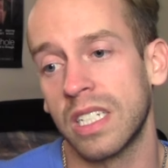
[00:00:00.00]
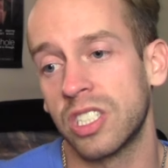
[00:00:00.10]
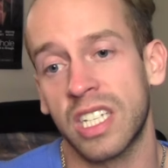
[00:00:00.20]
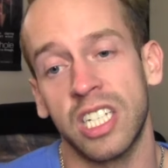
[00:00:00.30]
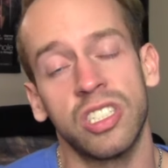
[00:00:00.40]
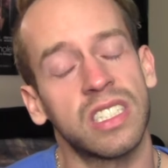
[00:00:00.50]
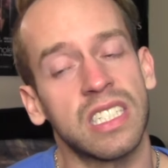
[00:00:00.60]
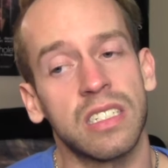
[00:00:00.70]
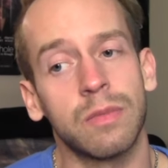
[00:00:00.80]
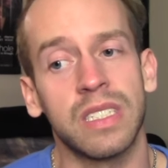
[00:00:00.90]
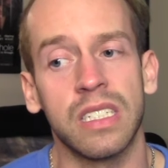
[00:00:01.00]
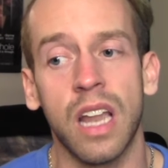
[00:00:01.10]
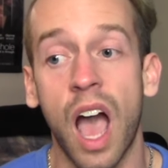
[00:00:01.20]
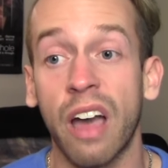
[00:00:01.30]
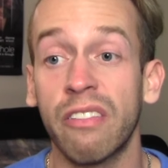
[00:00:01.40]
education system did
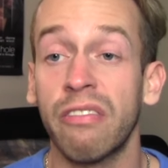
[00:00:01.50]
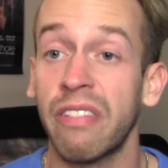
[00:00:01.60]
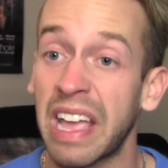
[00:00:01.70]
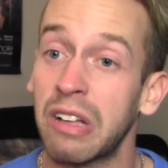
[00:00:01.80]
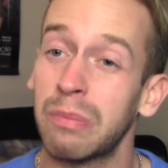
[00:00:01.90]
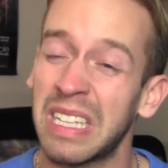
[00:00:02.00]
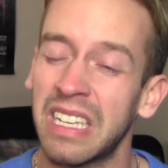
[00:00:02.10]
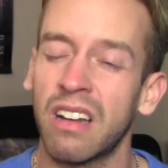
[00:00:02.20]
not fail me